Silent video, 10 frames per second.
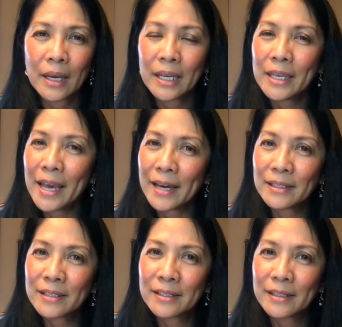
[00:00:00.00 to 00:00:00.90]

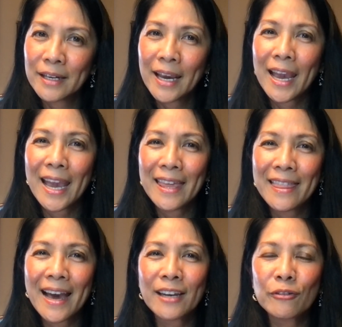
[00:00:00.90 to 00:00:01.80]
Yet, in
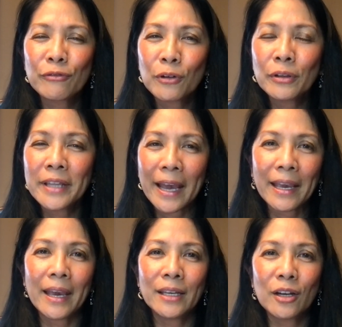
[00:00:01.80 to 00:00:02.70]
that full
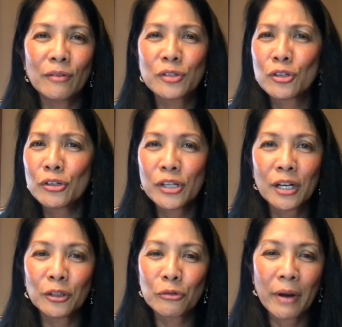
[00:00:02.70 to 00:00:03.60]
decade of
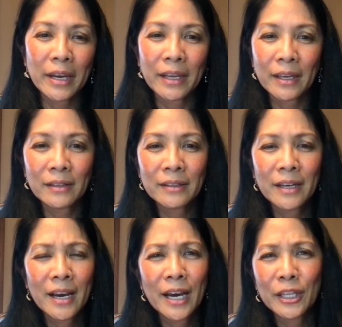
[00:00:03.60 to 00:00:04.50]
surgical training,
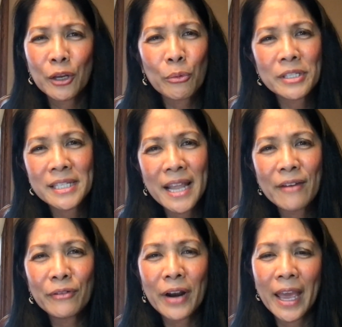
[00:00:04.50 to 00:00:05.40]
there was
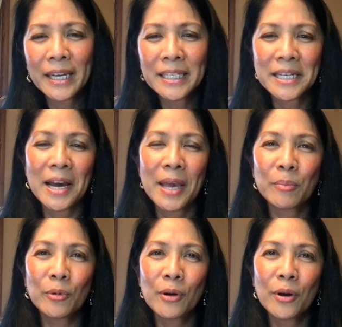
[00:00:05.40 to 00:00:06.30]
never any
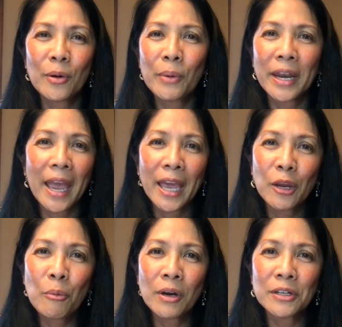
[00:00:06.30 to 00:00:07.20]
time when
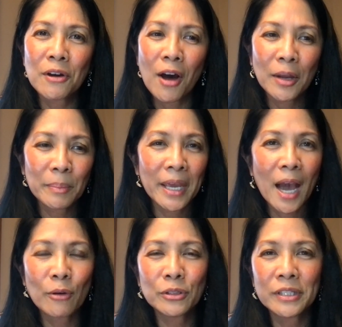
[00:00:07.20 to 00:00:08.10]
anyone taught me
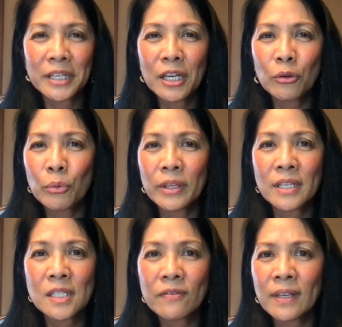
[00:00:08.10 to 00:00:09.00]
how to deal with
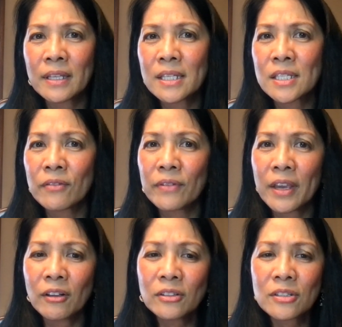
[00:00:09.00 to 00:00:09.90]
these feelings of
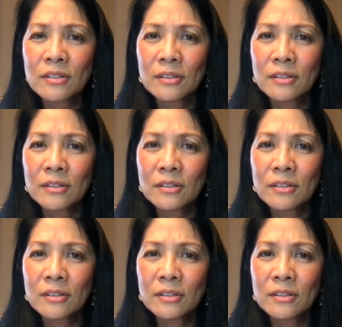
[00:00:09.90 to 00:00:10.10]
guilt,